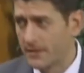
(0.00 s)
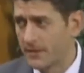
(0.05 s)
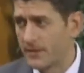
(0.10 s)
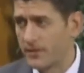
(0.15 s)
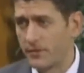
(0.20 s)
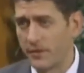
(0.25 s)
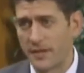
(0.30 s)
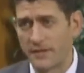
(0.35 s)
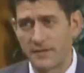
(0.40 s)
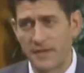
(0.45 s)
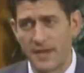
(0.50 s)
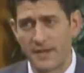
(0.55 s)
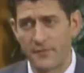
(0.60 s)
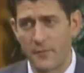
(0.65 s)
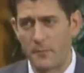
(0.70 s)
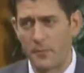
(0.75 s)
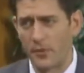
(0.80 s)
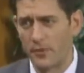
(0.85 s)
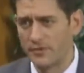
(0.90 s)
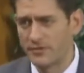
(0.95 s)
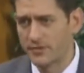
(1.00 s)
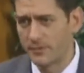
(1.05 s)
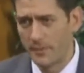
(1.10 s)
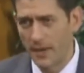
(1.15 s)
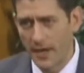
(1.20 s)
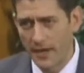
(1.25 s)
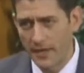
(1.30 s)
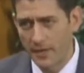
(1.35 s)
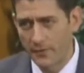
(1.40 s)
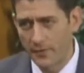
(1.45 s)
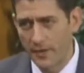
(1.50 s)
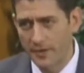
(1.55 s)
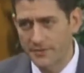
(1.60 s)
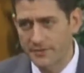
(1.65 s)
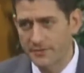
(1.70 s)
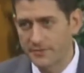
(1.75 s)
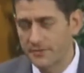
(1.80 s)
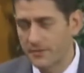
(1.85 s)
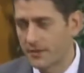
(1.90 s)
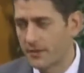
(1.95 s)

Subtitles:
You don't have to have a burdensome IRS.